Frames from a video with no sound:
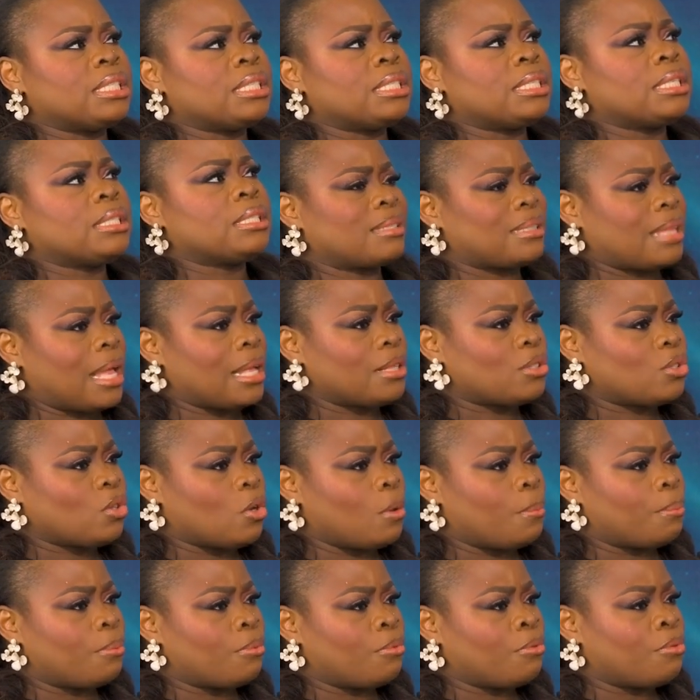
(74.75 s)
Is it
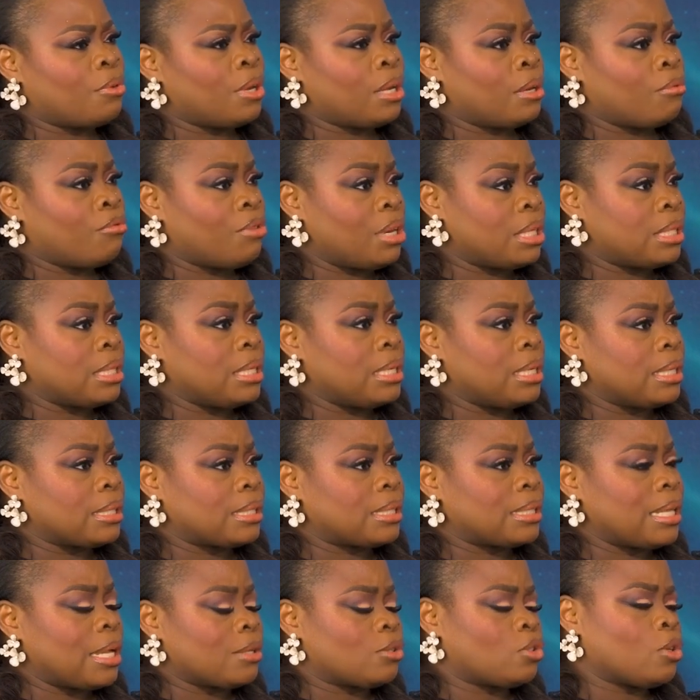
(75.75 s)
startup, raising the
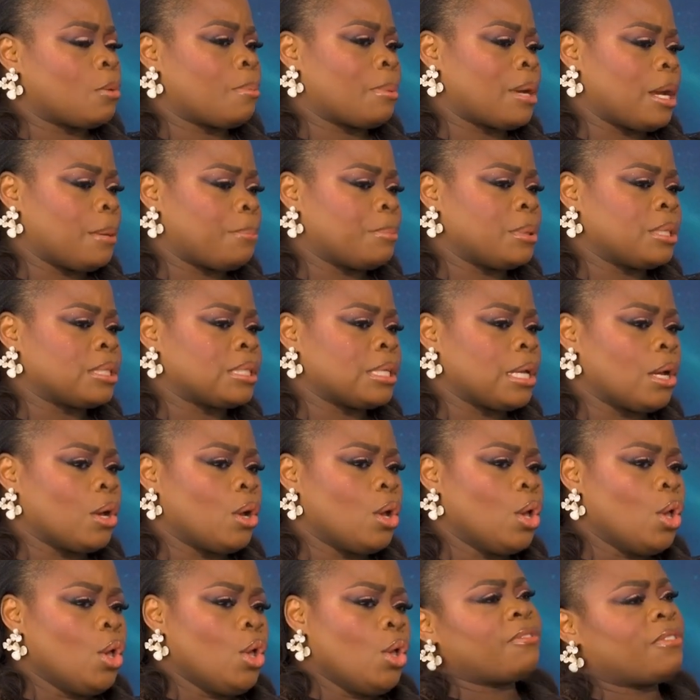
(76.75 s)
startup
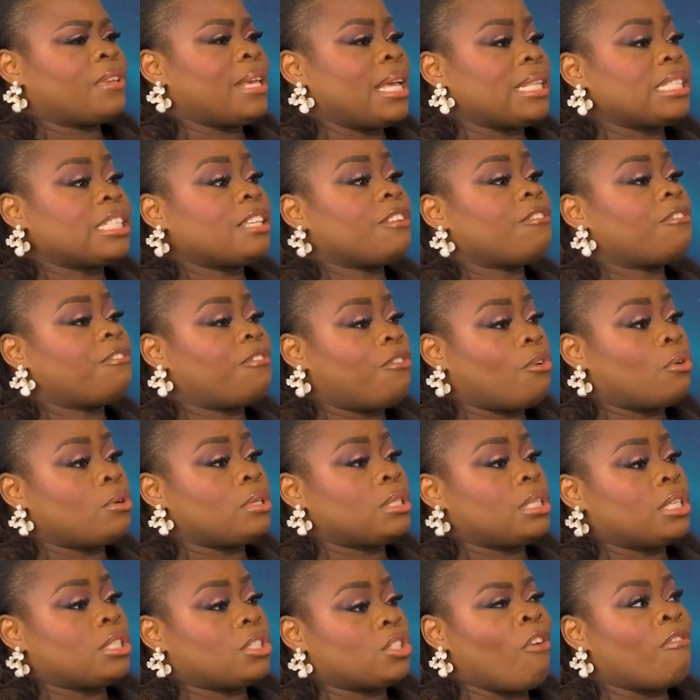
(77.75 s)
capital, getting
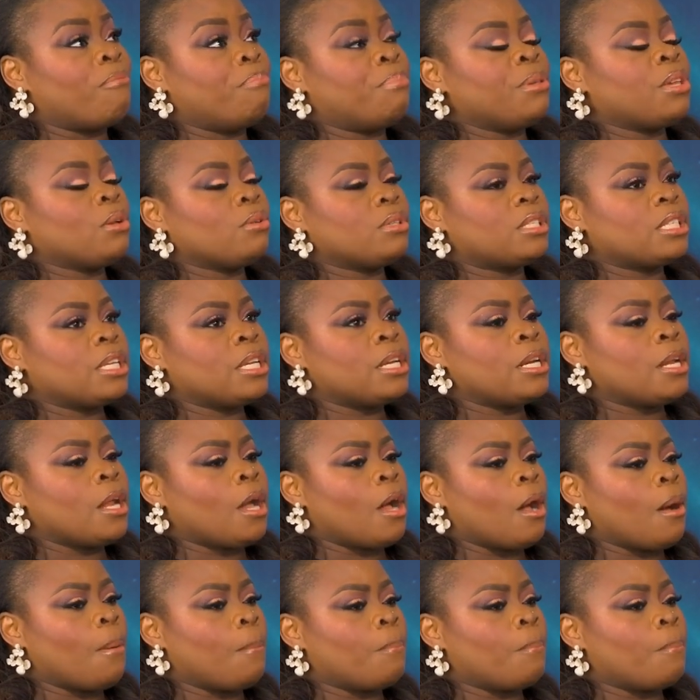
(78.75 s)
funding for building